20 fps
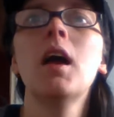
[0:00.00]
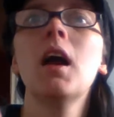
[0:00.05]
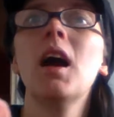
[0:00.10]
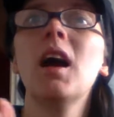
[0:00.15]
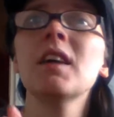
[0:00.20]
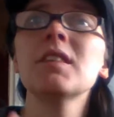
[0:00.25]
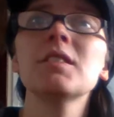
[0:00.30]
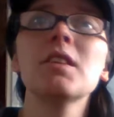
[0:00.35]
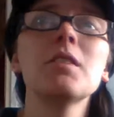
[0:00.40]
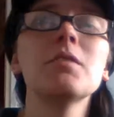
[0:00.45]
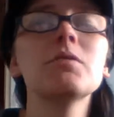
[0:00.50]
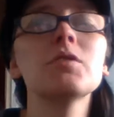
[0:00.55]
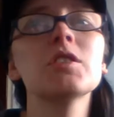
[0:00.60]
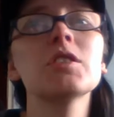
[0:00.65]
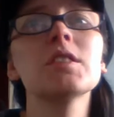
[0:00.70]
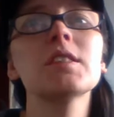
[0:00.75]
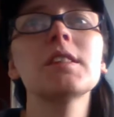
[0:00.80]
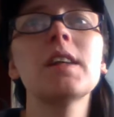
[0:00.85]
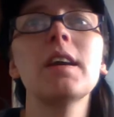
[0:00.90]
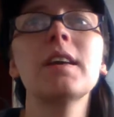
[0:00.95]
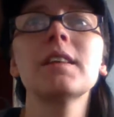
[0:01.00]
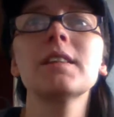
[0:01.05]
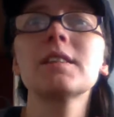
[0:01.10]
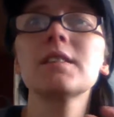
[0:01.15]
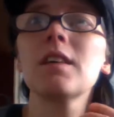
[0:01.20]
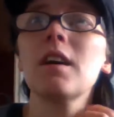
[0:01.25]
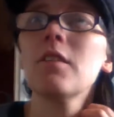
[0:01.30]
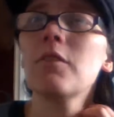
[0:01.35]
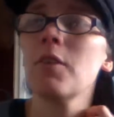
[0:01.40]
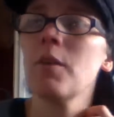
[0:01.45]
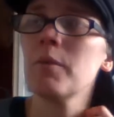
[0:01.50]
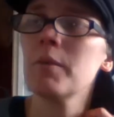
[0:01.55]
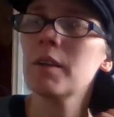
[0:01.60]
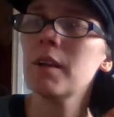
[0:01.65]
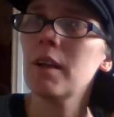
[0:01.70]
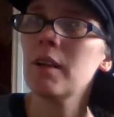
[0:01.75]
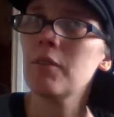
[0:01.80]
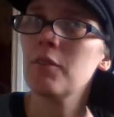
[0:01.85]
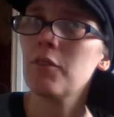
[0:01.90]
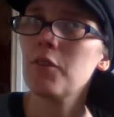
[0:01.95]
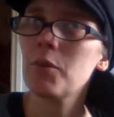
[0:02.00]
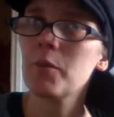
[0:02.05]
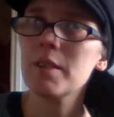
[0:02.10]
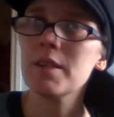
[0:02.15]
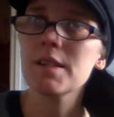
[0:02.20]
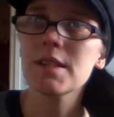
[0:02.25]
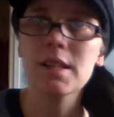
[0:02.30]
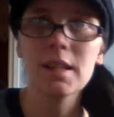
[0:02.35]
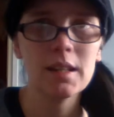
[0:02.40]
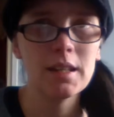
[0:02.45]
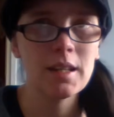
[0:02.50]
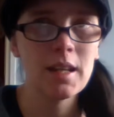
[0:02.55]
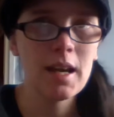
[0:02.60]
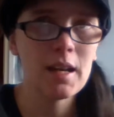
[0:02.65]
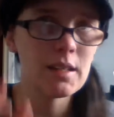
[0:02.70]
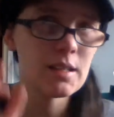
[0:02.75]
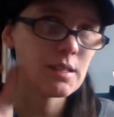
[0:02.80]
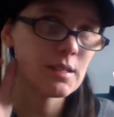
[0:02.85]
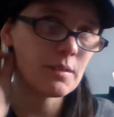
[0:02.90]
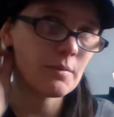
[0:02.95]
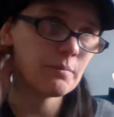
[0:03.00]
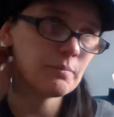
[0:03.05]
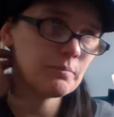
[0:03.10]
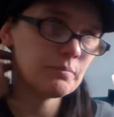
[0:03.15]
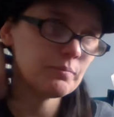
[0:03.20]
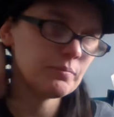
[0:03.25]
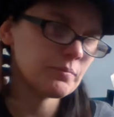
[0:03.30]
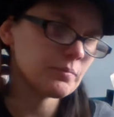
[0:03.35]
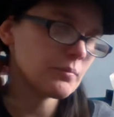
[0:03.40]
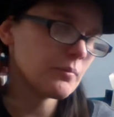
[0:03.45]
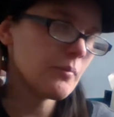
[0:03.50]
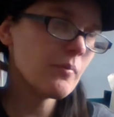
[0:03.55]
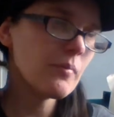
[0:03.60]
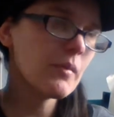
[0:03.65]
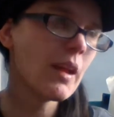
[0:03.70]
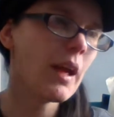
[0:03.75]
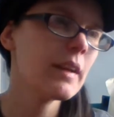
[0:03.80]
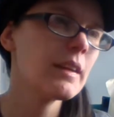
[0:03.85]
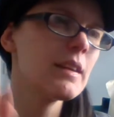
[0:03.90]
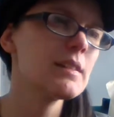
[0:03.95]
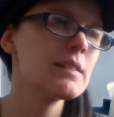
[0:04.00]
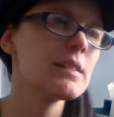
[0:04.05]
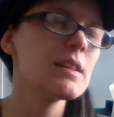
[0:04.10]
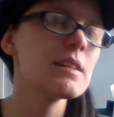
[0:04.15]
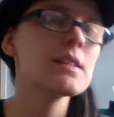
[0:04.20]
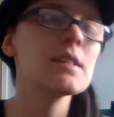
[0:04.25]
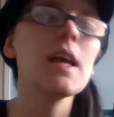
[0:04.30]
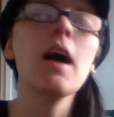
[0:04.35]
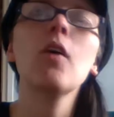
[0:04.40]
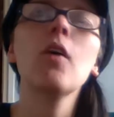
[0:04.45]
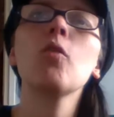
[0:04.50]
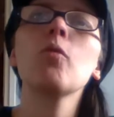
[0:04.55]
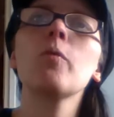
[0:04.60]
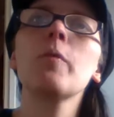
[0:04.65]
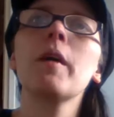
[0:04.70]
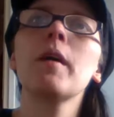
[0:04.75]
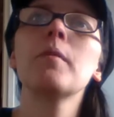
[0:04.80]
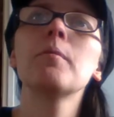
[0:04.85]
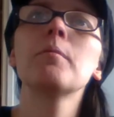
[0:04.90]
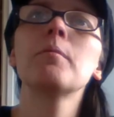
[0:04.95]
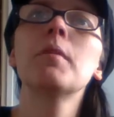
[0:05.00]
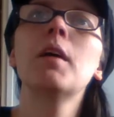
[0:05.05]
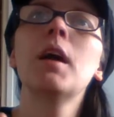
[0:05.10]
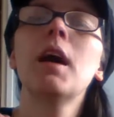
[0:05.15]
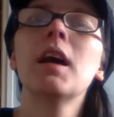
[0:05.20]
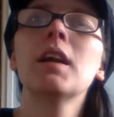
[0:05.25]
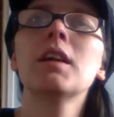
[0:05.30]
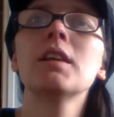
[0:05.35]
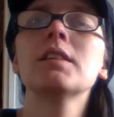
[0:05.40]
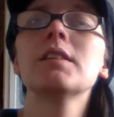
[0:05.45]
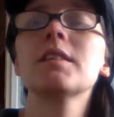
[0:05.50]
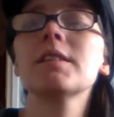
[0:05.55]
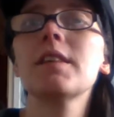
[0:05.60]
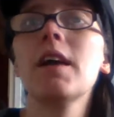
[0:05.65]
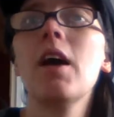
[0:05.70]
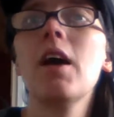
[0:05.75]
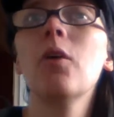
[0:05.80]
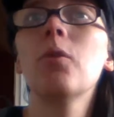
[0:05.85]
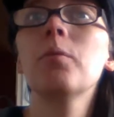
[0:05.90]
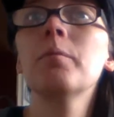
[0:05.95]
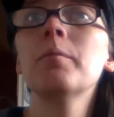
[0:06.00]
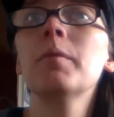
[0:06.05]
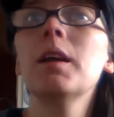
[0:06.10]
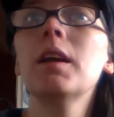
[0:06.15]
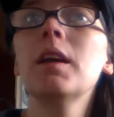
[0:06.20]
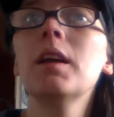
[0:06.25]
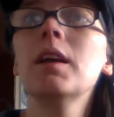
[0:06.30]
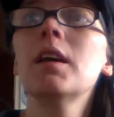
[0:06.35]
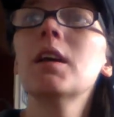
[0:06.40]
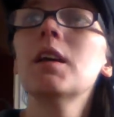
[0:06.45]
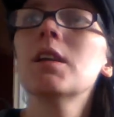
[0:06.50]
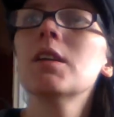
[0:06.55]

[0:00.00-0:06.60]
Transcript: I don't just take stuff. I'm an influencer, yes, and it does help them, and it does help me.